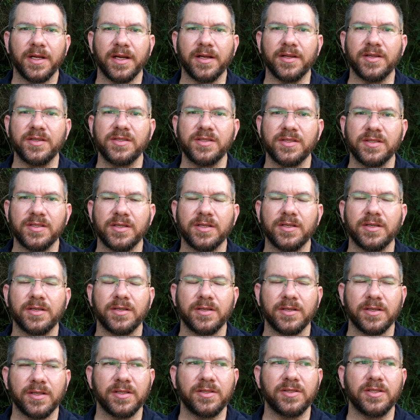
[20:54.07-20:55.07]
yeah, this is
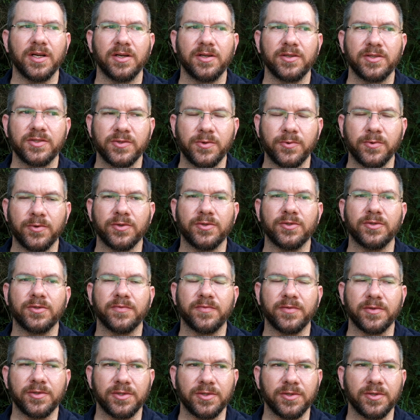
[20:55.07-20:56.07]
a tongue
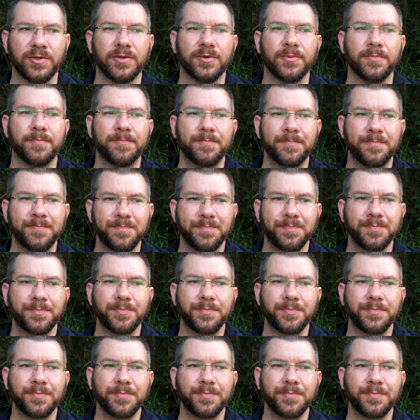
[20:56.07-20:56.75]
scorcher for sure.